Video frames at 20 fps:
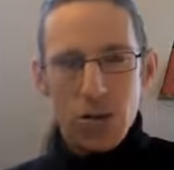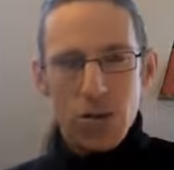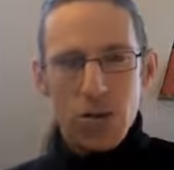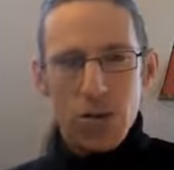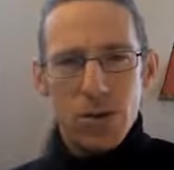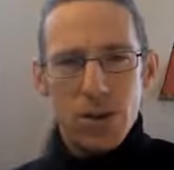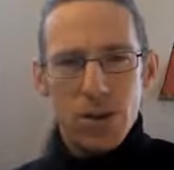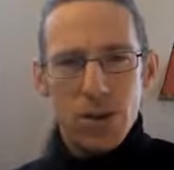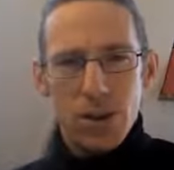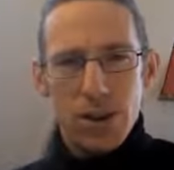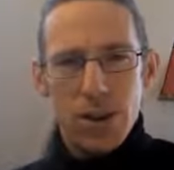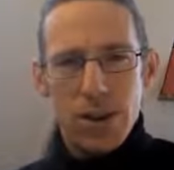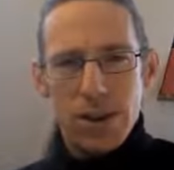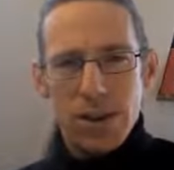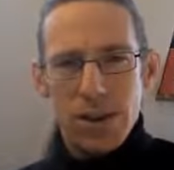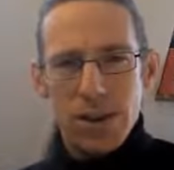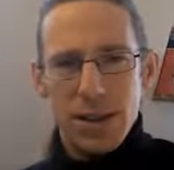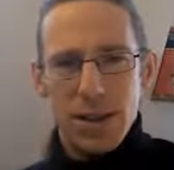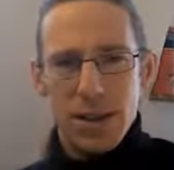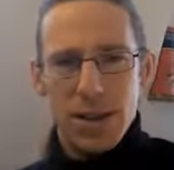who
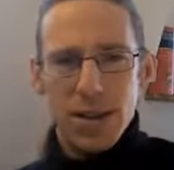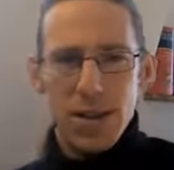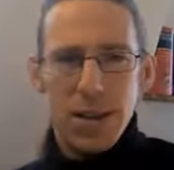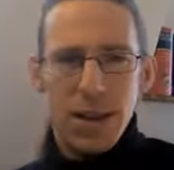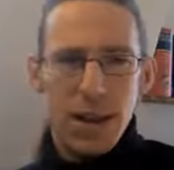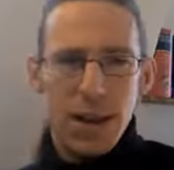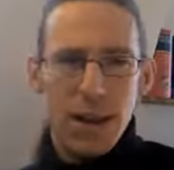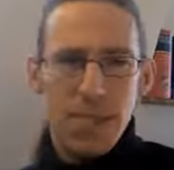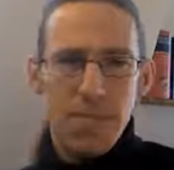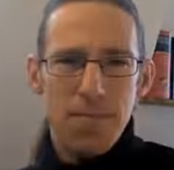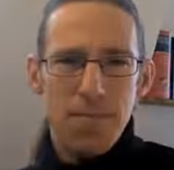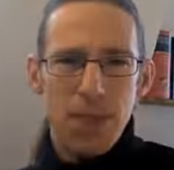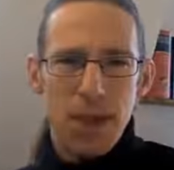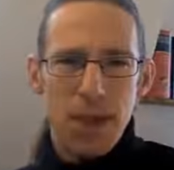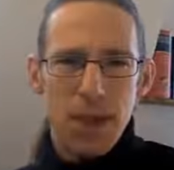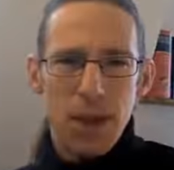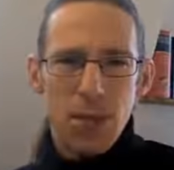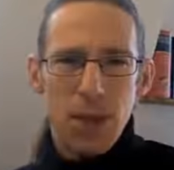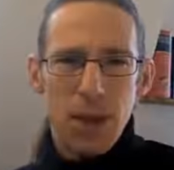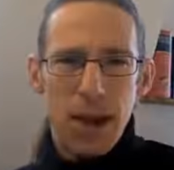suggested,
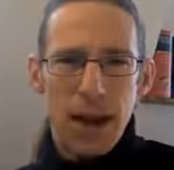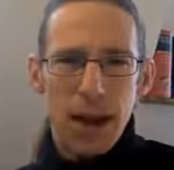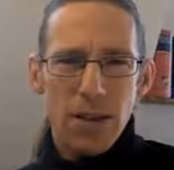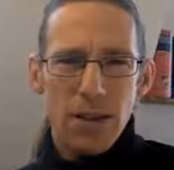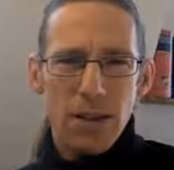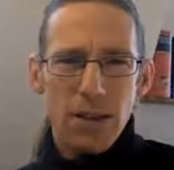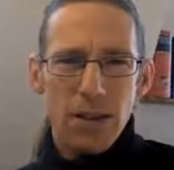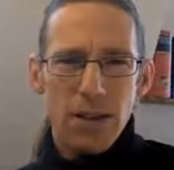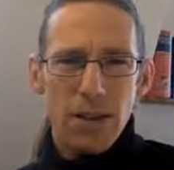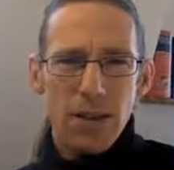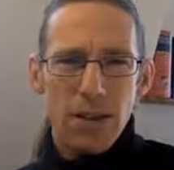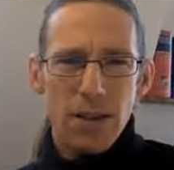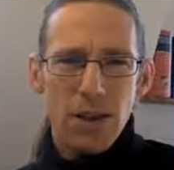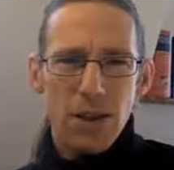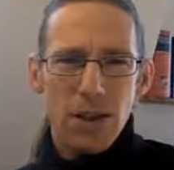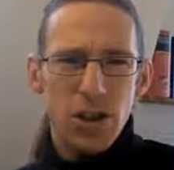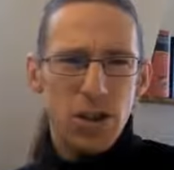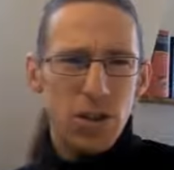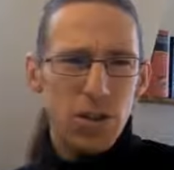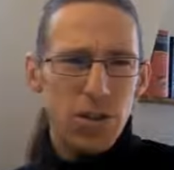how did
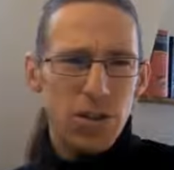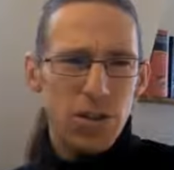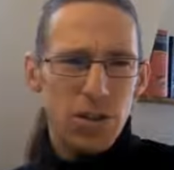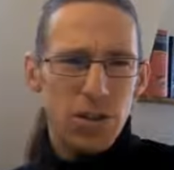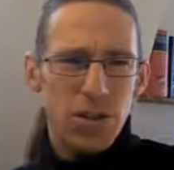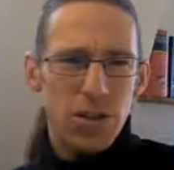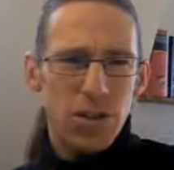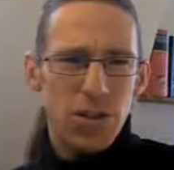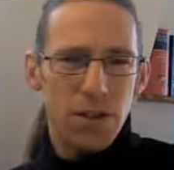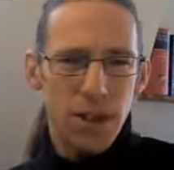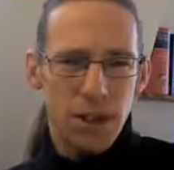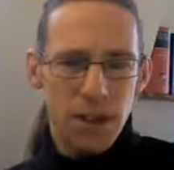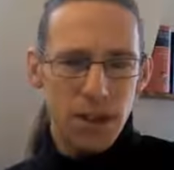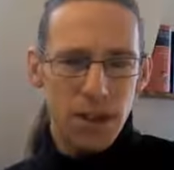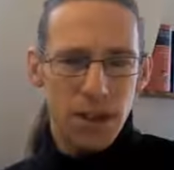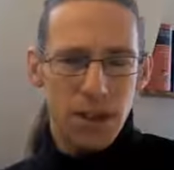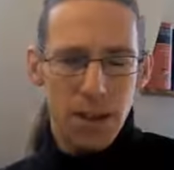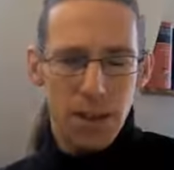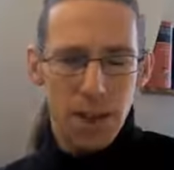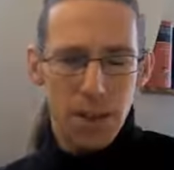students
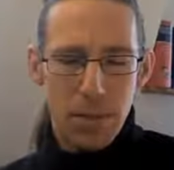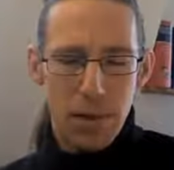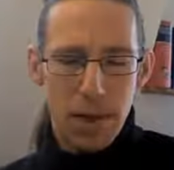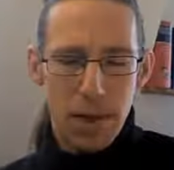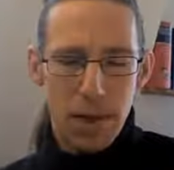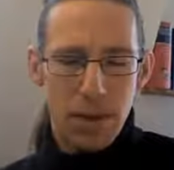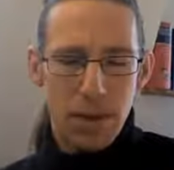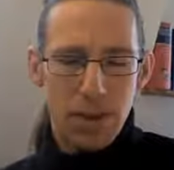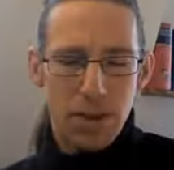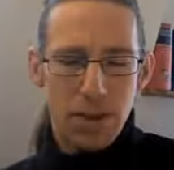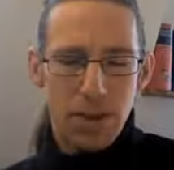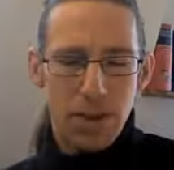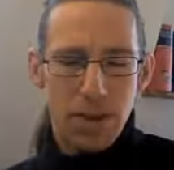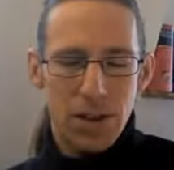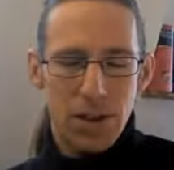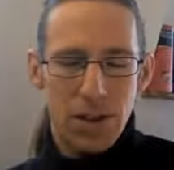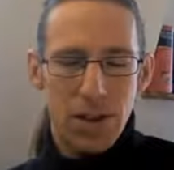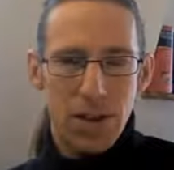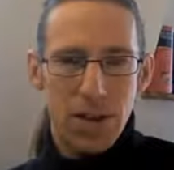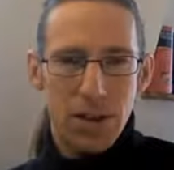feel
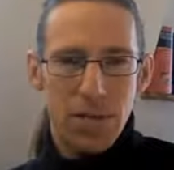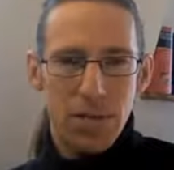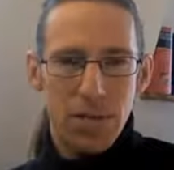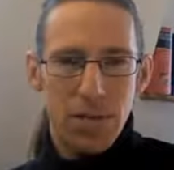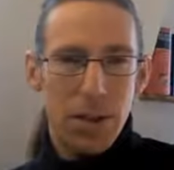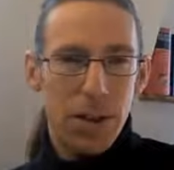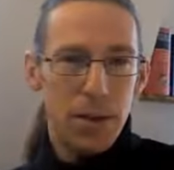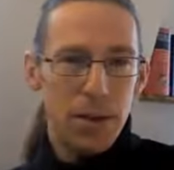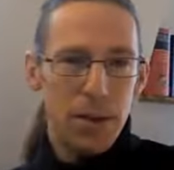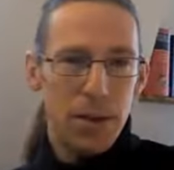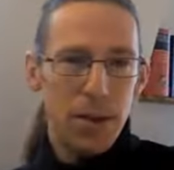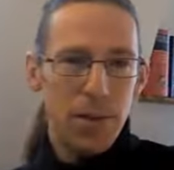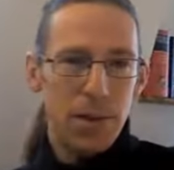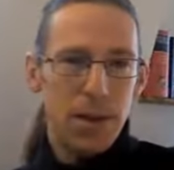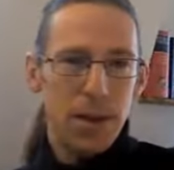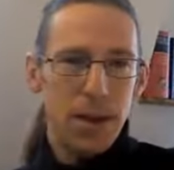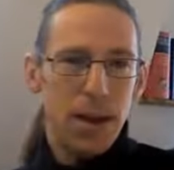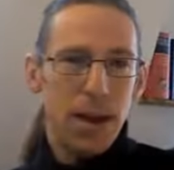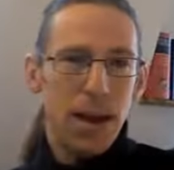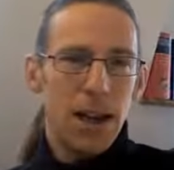about
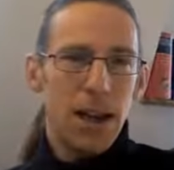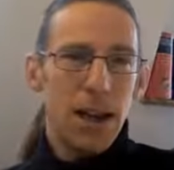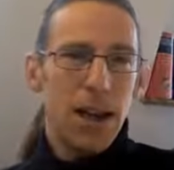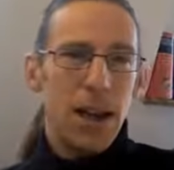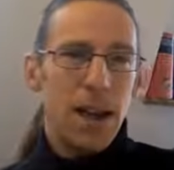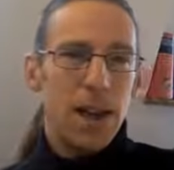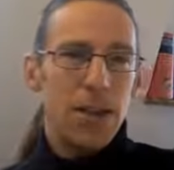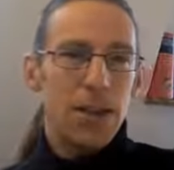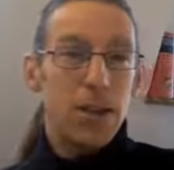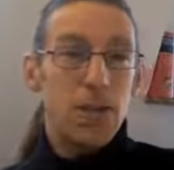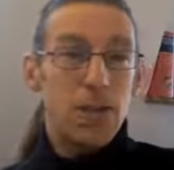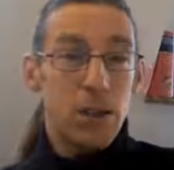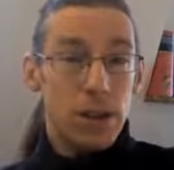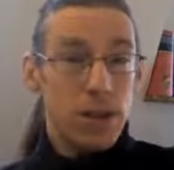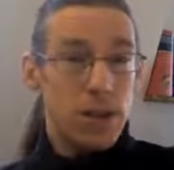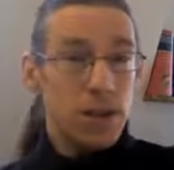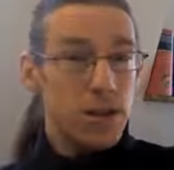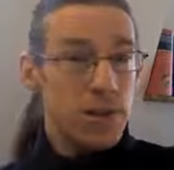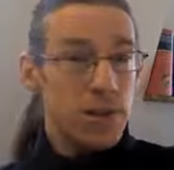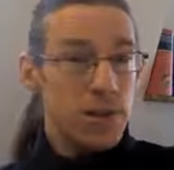PPP?
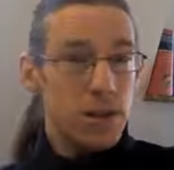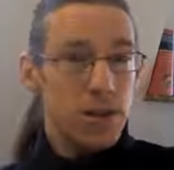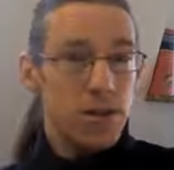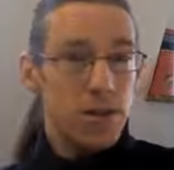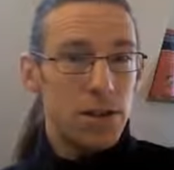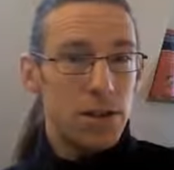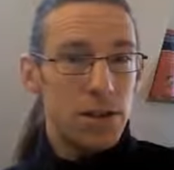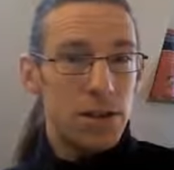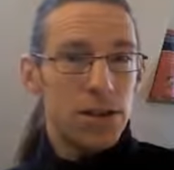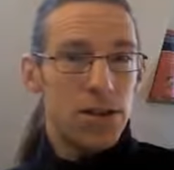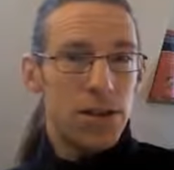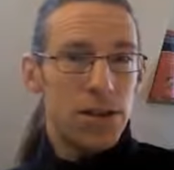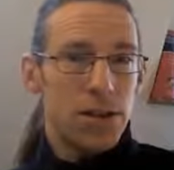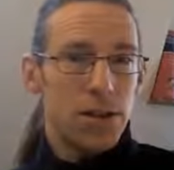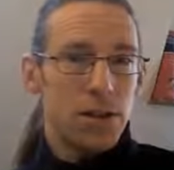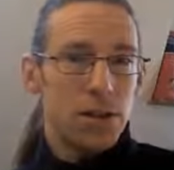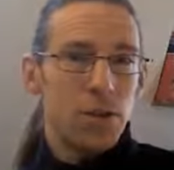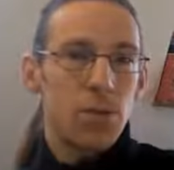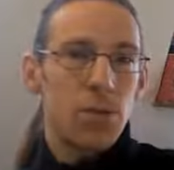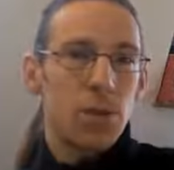And this raises a very,
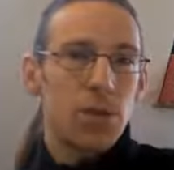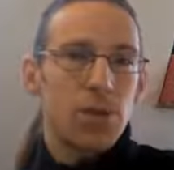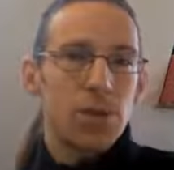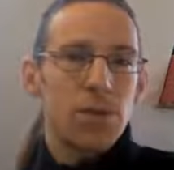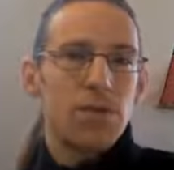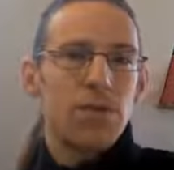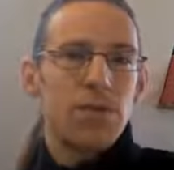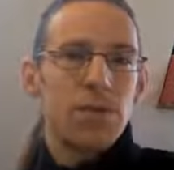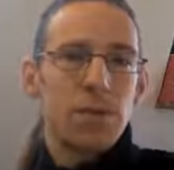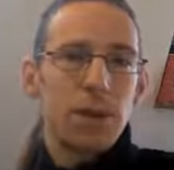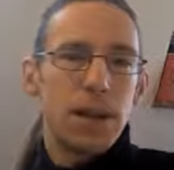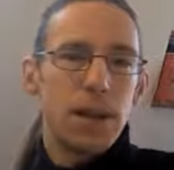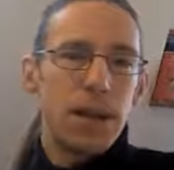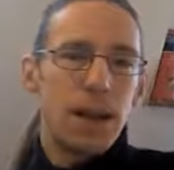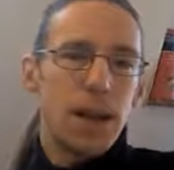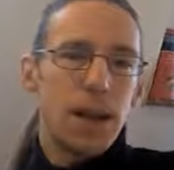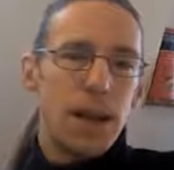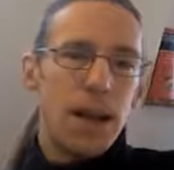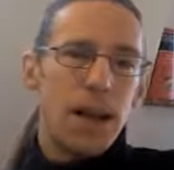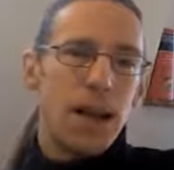very interesting question
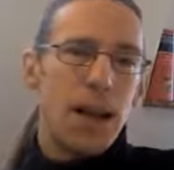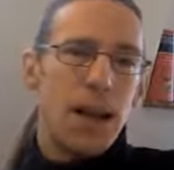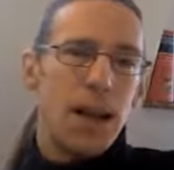for me.